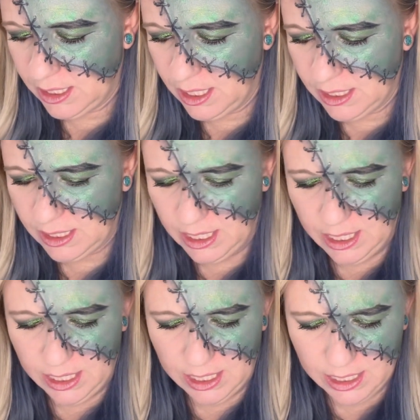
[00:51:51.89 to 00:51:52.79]
This
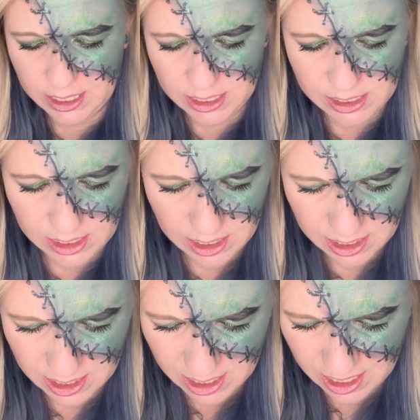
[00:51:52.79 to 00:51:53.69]
is,
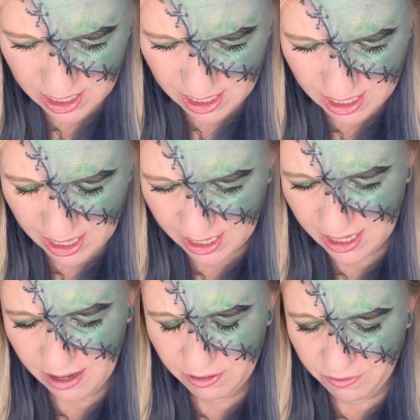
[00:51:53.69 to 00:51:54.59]
I can
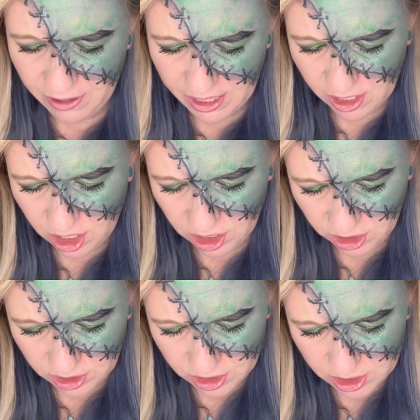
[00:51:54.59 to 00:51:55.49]
never find the colors.